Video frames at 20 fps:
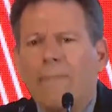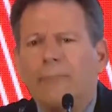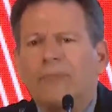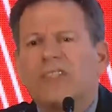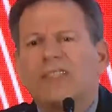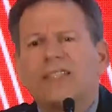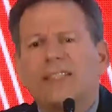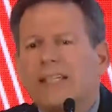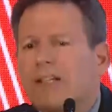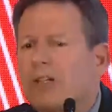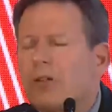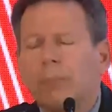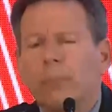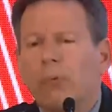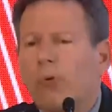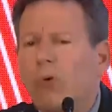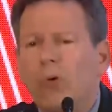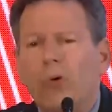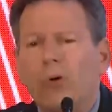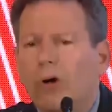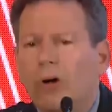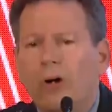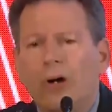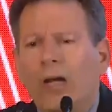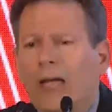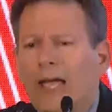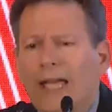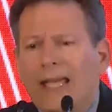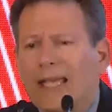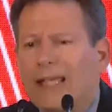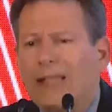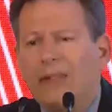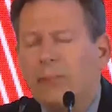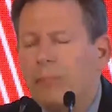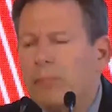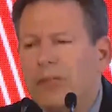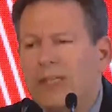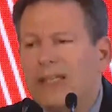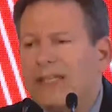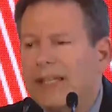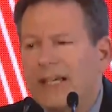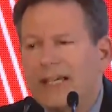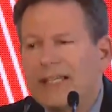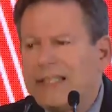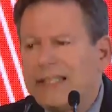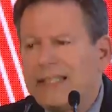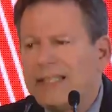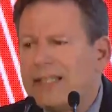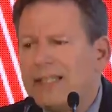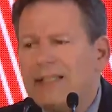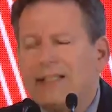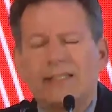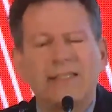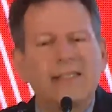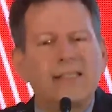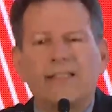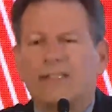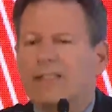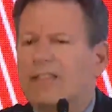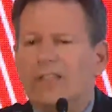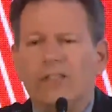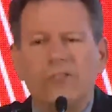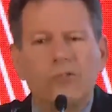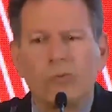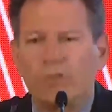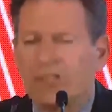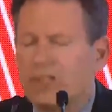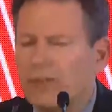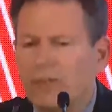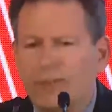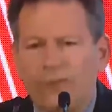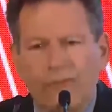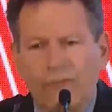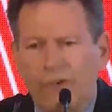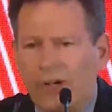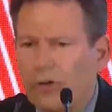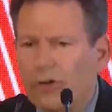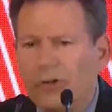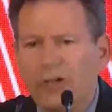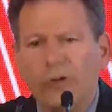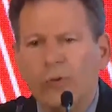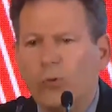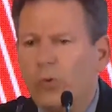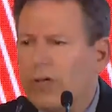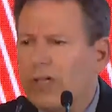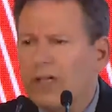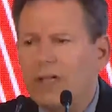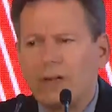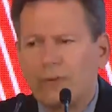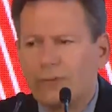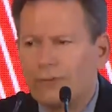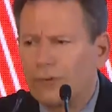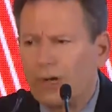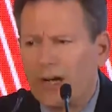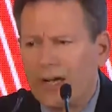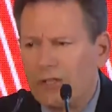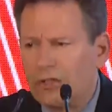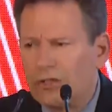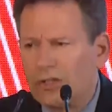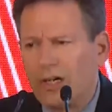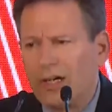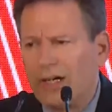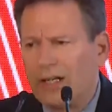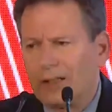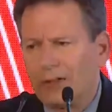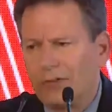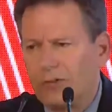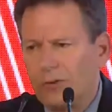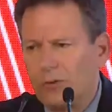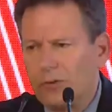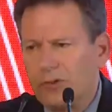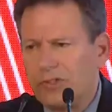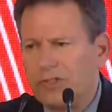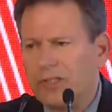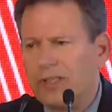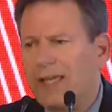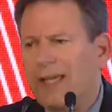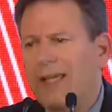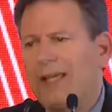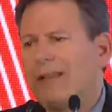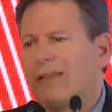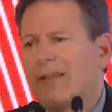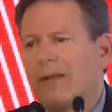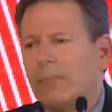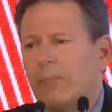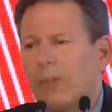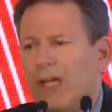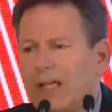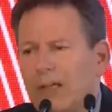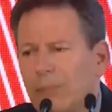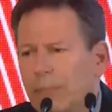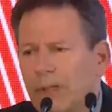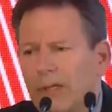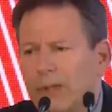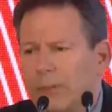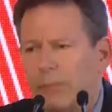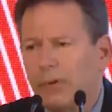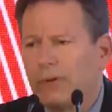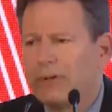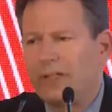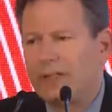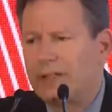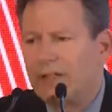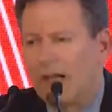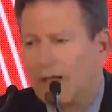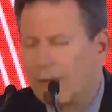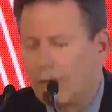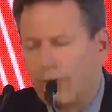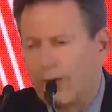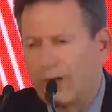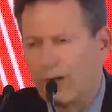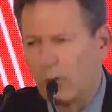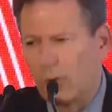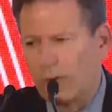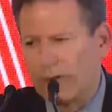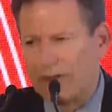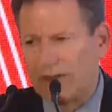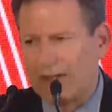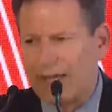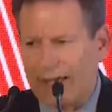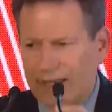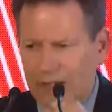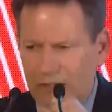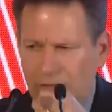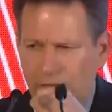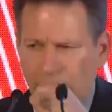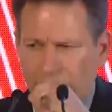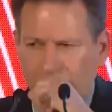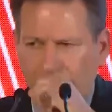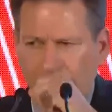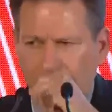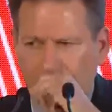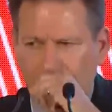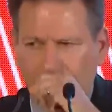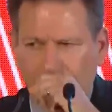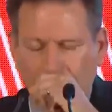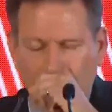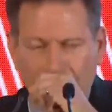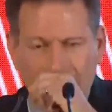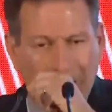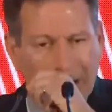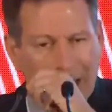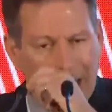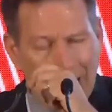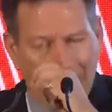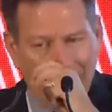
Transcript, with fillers: Singapore in the 1960s was a very weak, fragile new state that many people did not think would last very long.